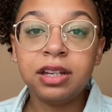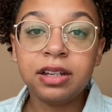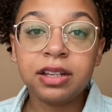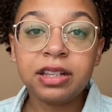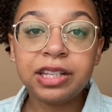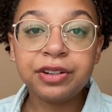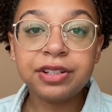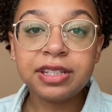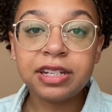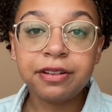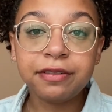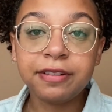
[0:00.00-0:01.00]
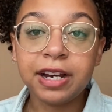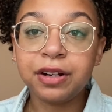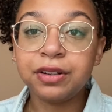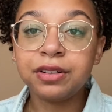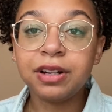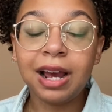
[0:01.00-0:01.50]
clear stuff
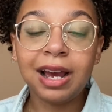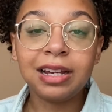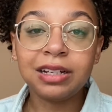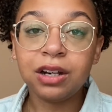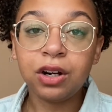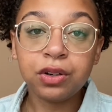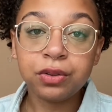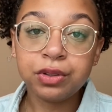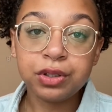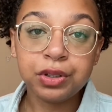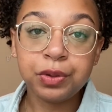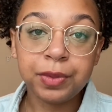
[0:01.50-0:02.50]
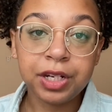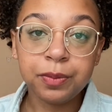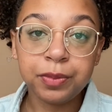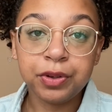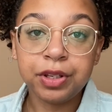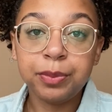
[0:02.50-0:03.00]
out. I own too many
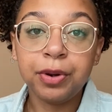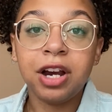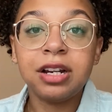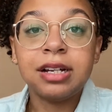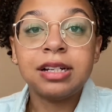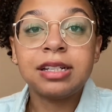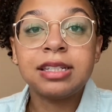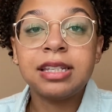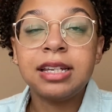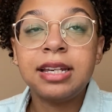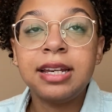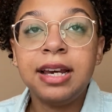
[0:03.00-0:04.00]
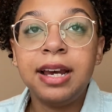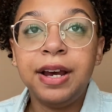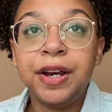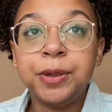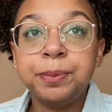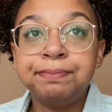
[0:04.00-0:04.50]
beauty products.
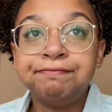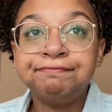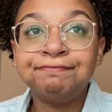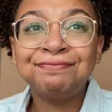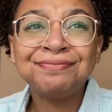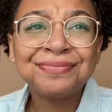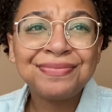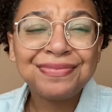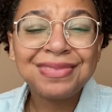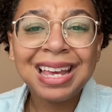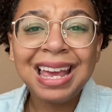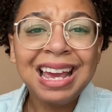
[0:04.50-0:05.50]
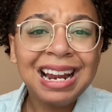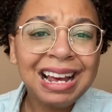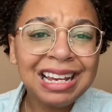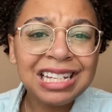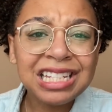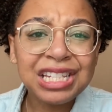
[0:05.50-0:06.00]
And I
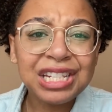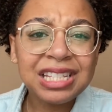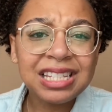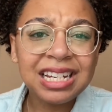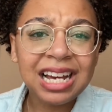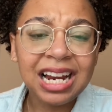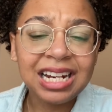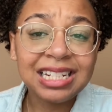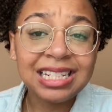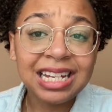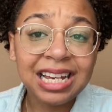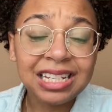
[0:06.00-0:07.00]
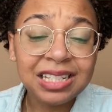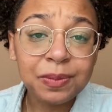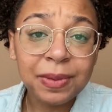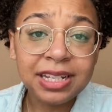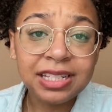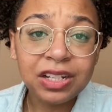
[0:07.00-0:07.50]
guess just to kind of test
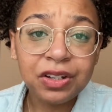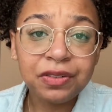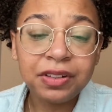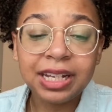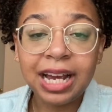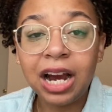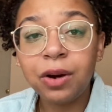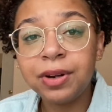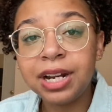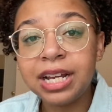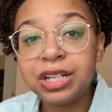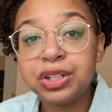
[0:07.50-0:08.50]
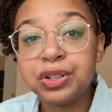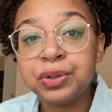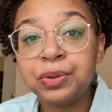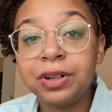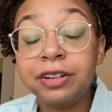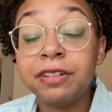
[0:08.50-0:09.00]
myself, like how would I
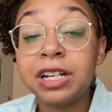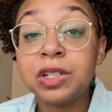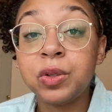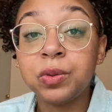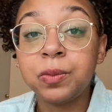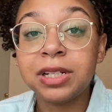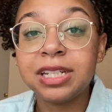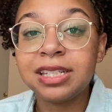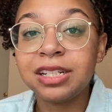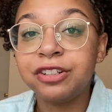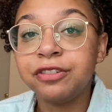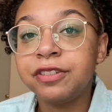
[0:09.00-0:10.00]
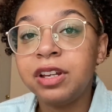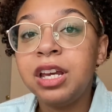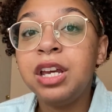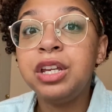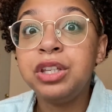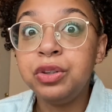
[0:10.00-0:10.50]
do if I told myself
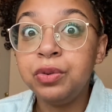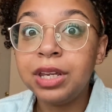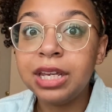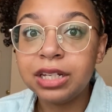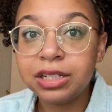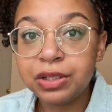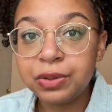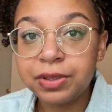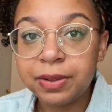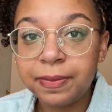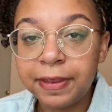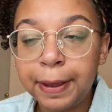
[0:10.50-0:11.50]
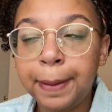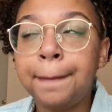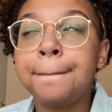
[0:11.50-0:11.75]
you can't do something?